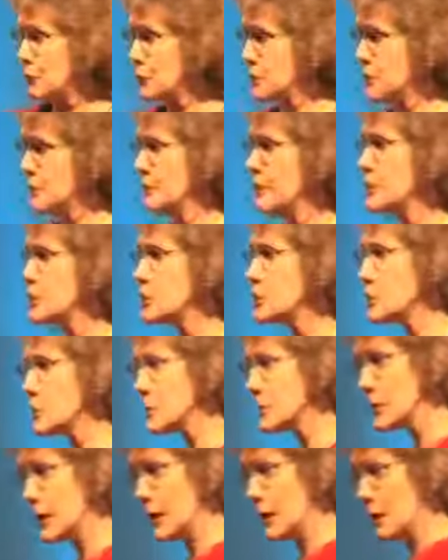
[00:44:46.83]
fruits and
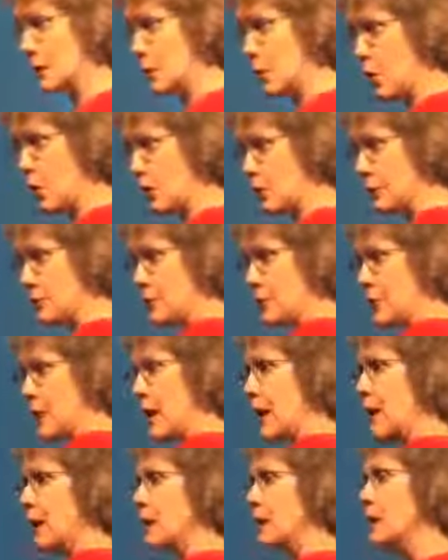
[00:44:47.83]
vegetables, getting the water from
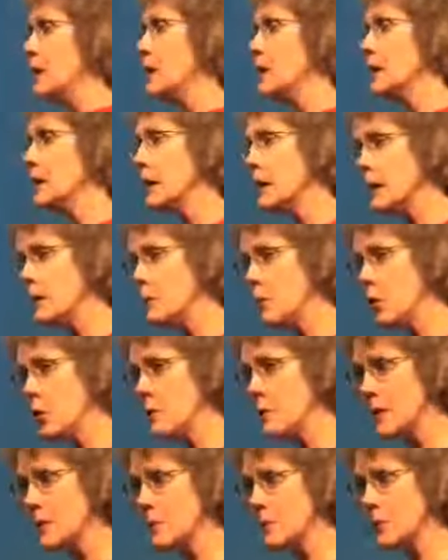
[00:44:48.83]
that, getting more
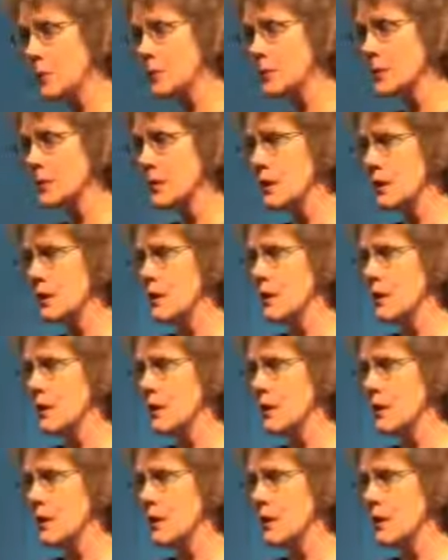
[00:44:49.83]
minerals.